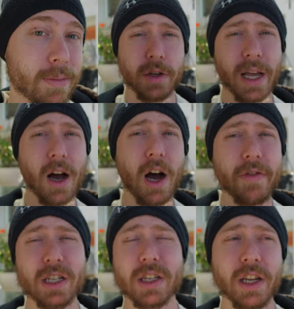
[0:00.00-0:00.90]
So yeah,
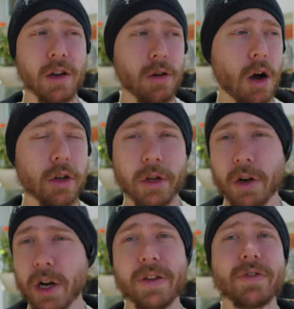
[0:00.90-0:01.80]
obviously your
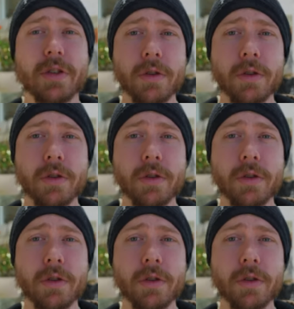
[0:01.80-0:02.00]
alternatives